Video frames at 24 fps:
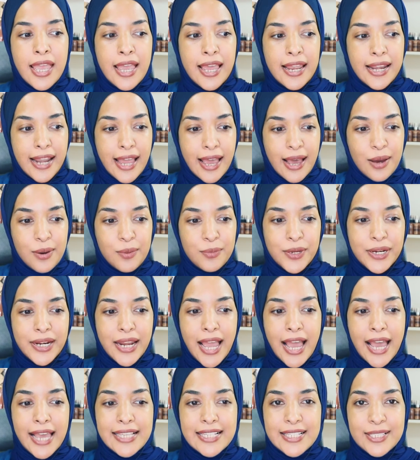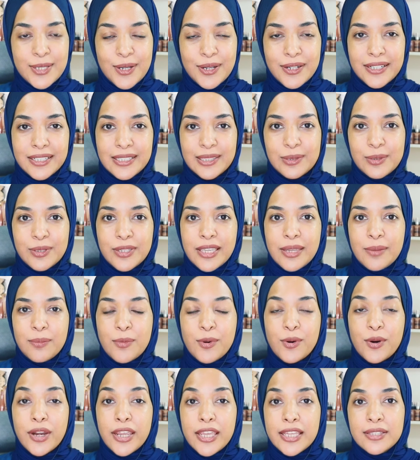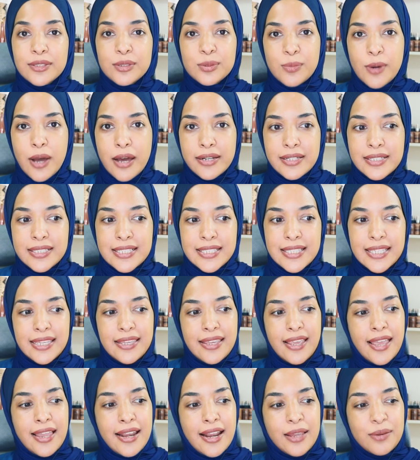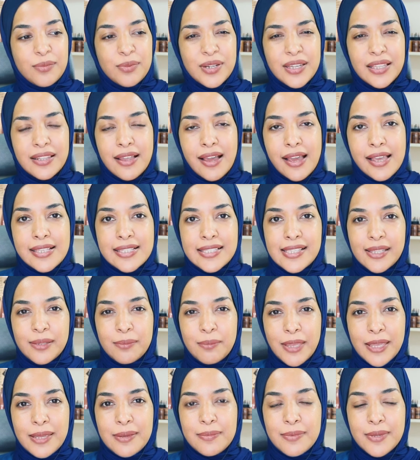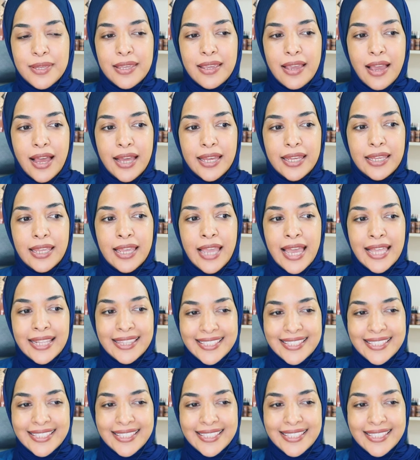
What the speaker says: Now, when I started looking more into modesty and I realized that maybe I